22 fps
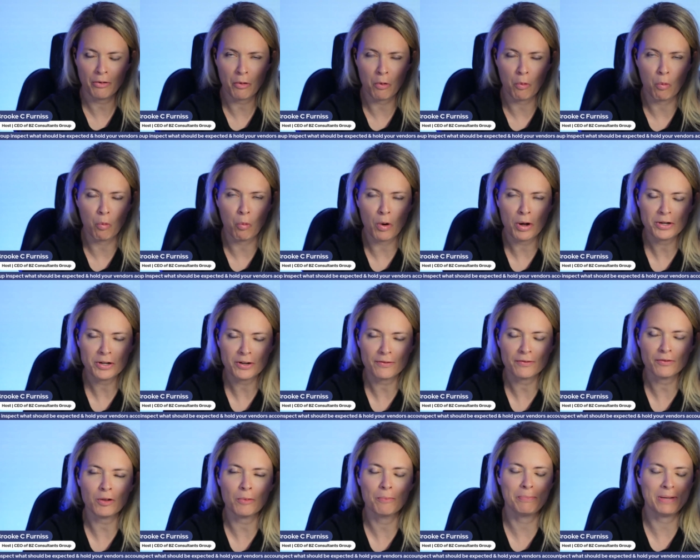
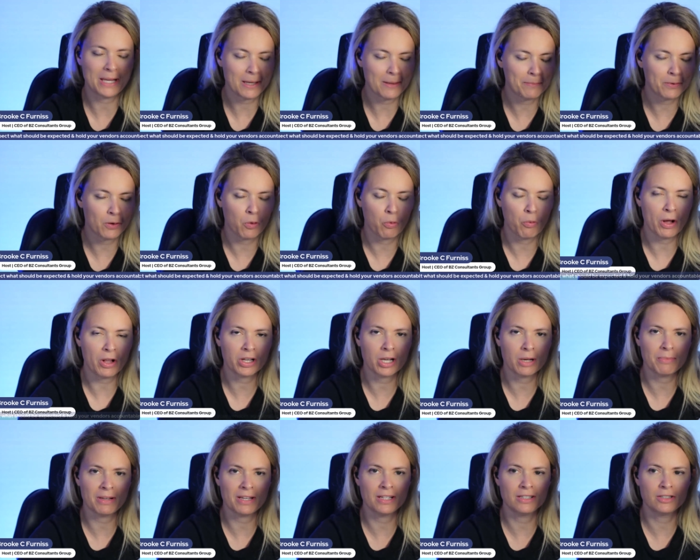wonderful people.
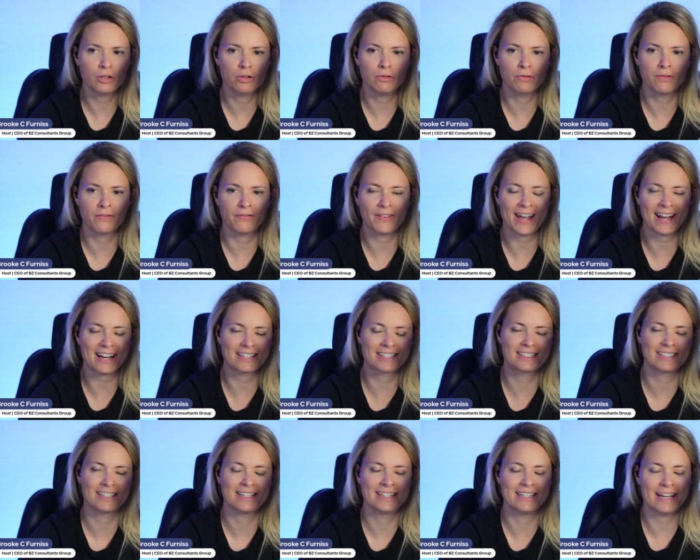Welcome into
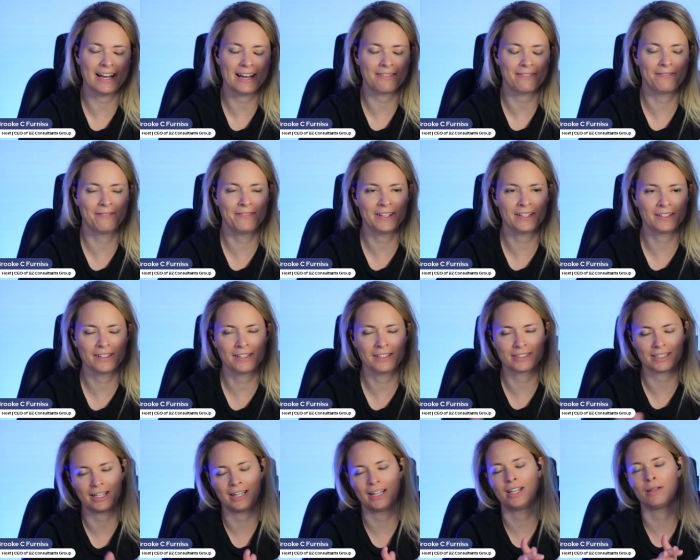Facts, Not
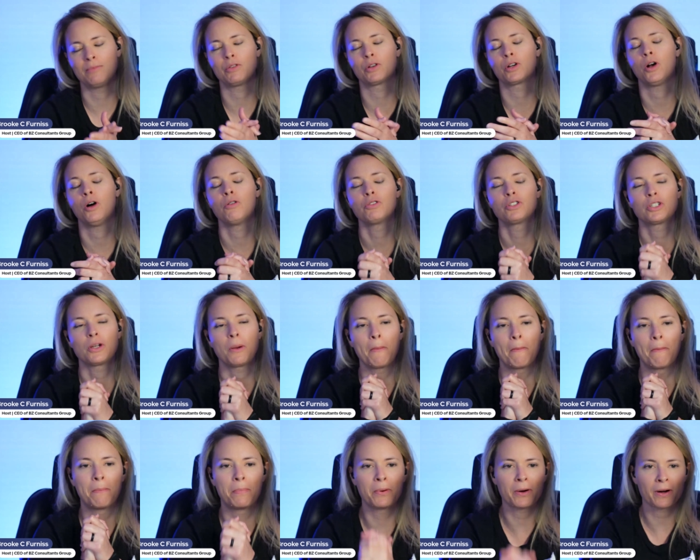Feelings. I am your host,
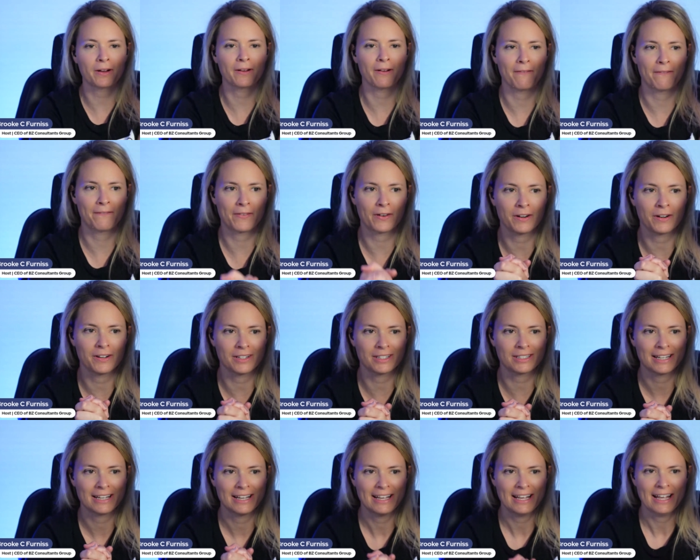Brooke Furniss.
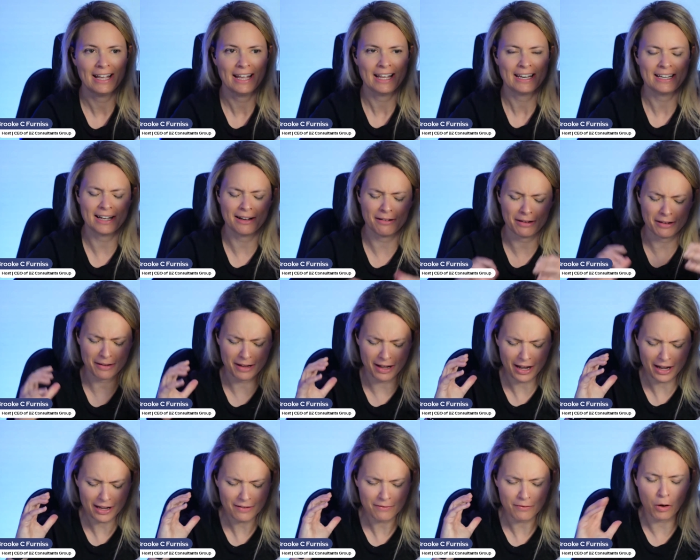Now,
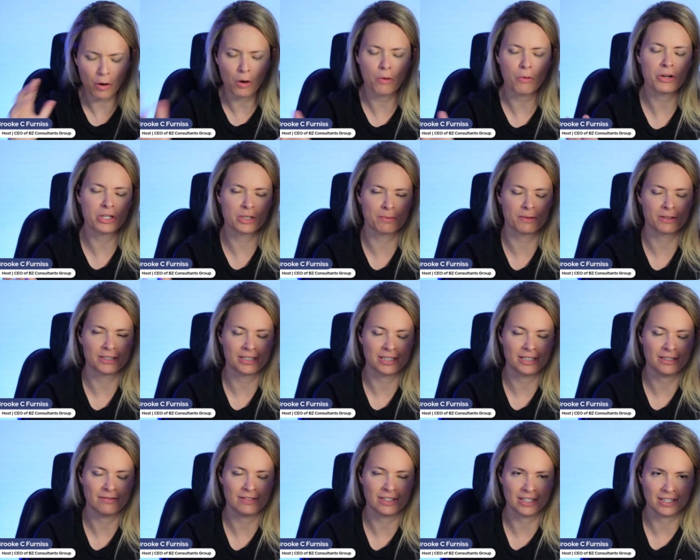I've always
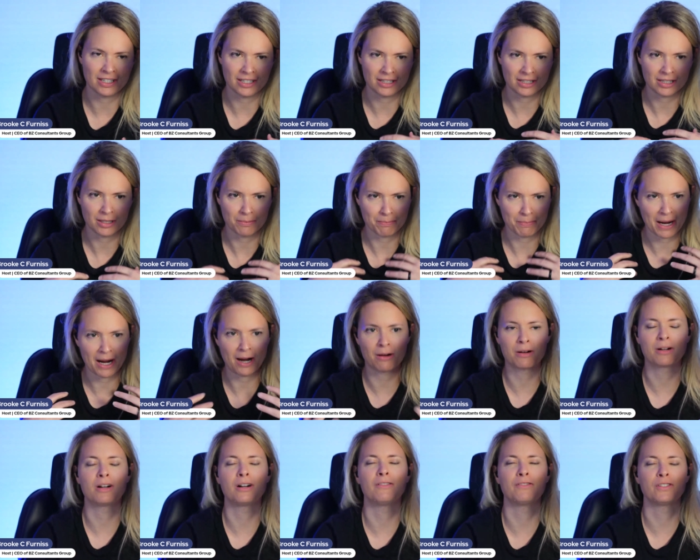believed in the
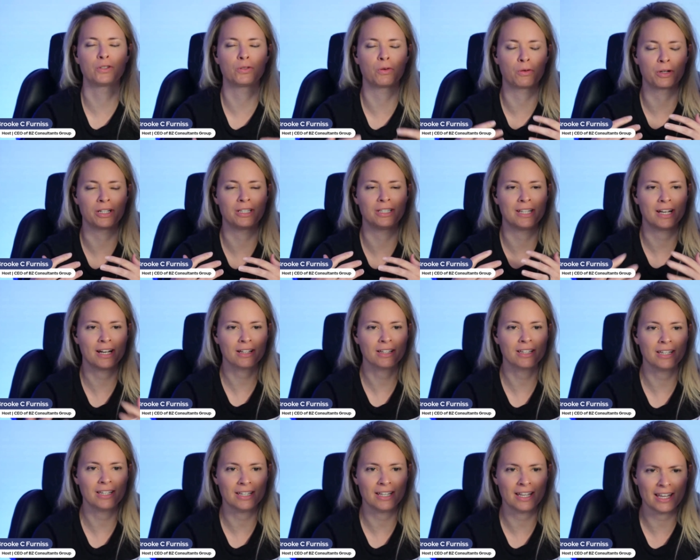power of
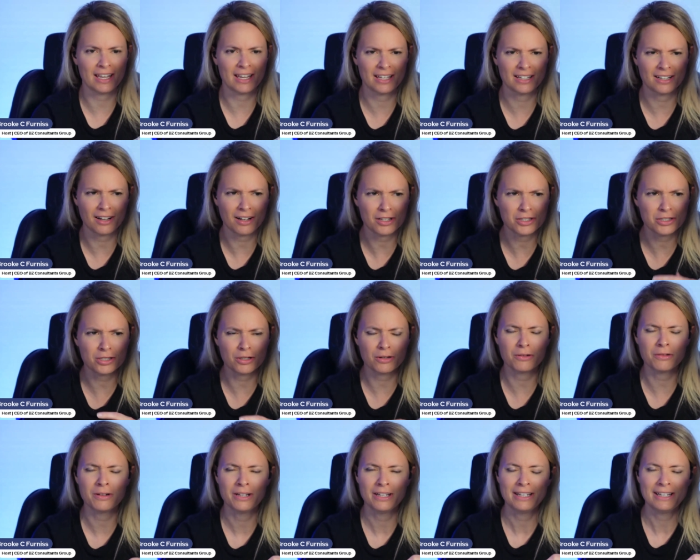storytelling and
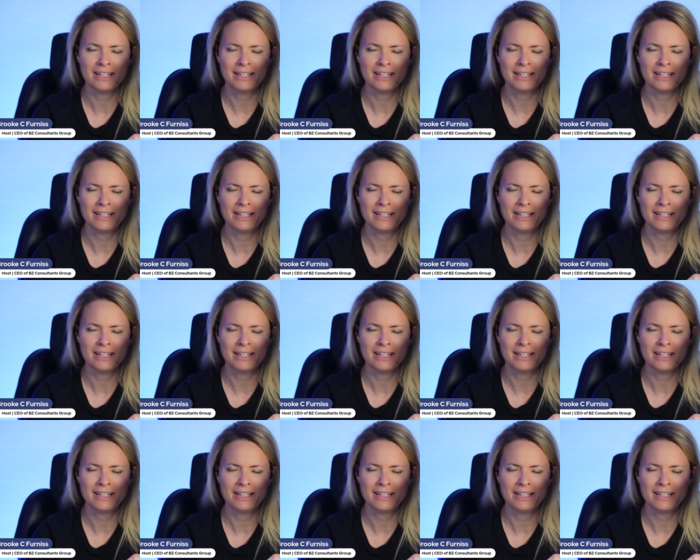also